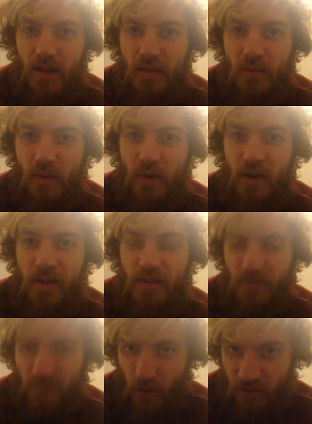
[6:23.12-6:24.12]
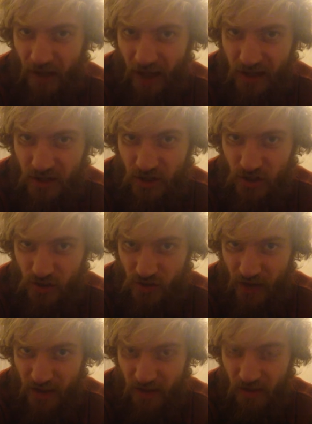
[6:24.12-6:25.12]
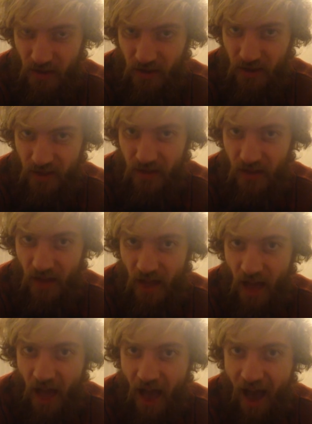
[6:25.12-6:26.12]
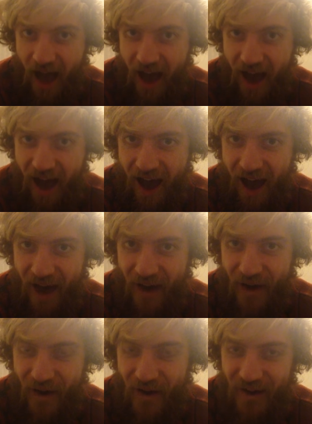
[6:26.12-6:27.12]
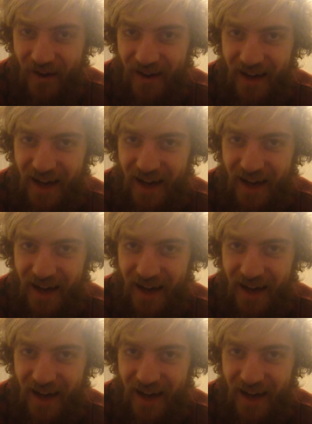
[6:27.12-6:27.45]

But if on the other hand your stressors are